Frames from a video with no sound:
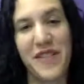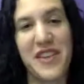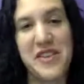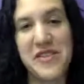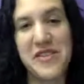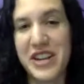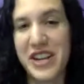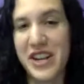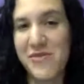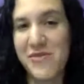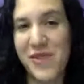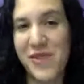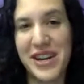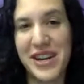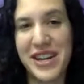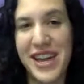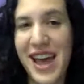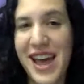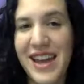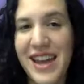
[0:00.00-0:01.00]
And then you can hit run
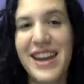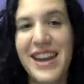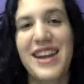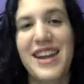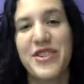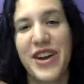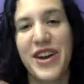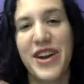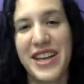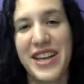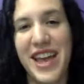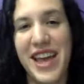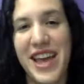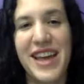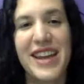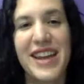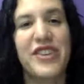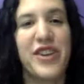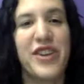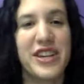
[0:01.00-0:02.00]
again and try it again and